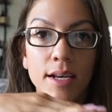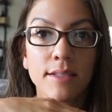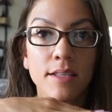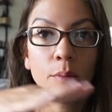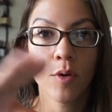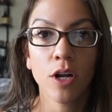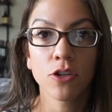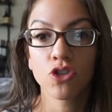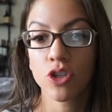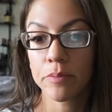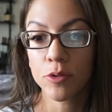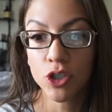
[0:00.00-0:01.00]
someone on
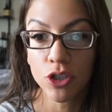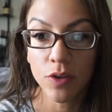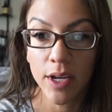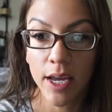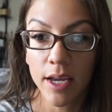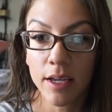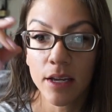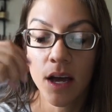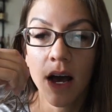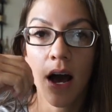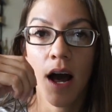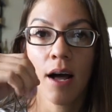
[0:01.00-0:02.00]
strip shooting,
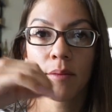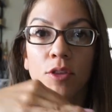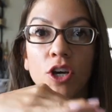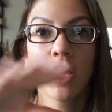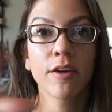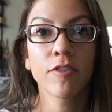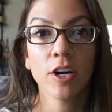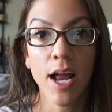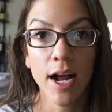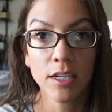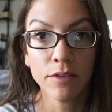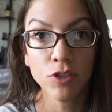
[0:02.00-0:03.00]
um, looking for an
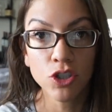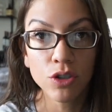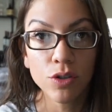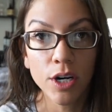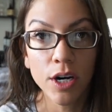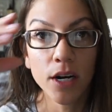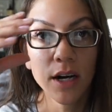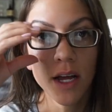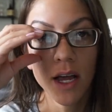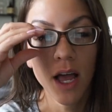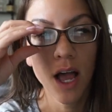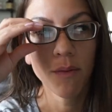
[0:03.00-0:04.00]
active shooter.
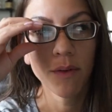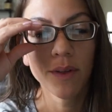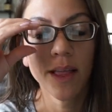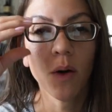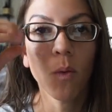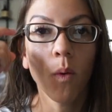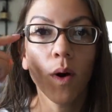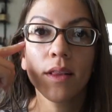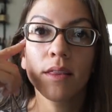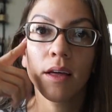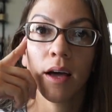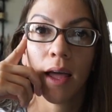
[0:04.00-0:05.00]
And we were like,
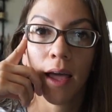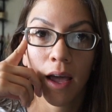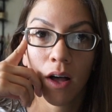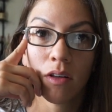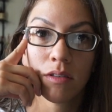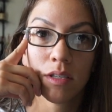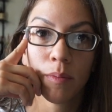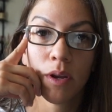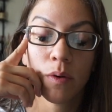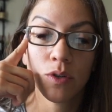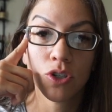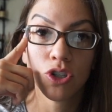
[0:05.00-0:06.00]
what the hell?
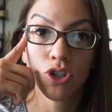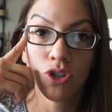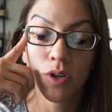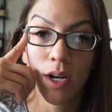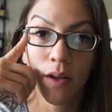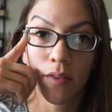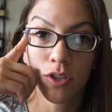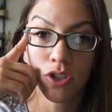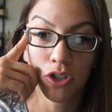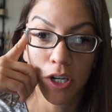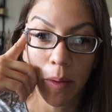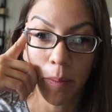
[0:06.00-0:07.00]
Somebody was just shooting on the
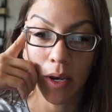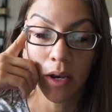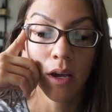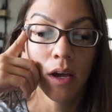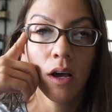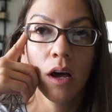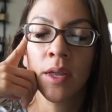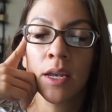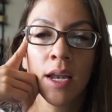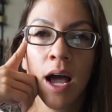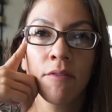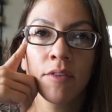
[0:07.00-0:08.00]
strip, and they
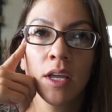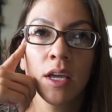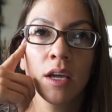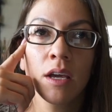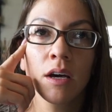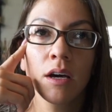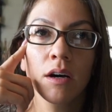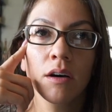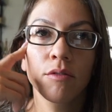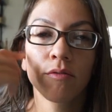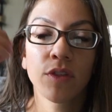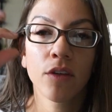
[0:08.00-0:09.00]
didn't have any,
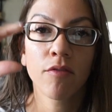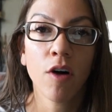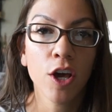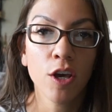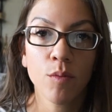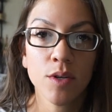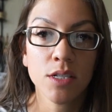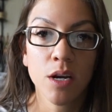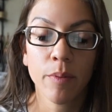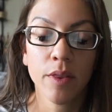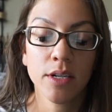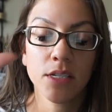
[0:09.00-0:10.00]
the volume wasn't
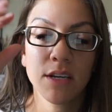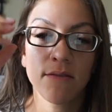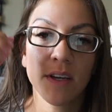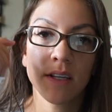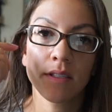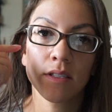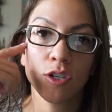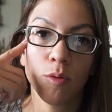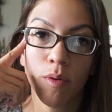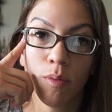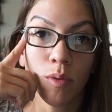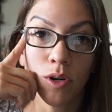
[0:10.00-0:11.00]
up on the T Vs, and so
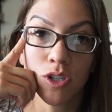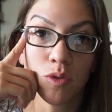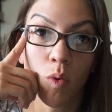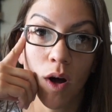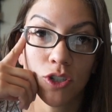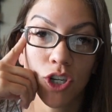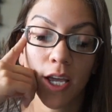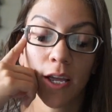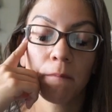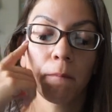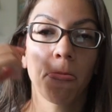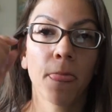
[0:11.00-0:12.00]
people were just watching
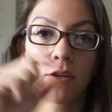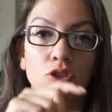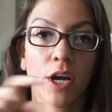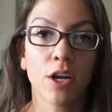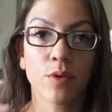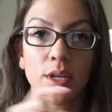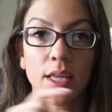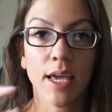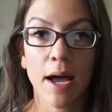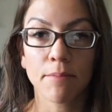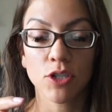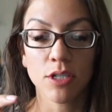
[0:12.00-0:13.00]
and trying to read the
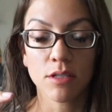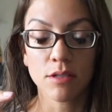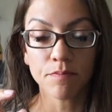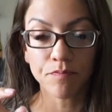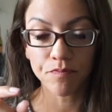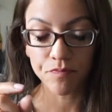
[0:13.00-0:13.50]
captions.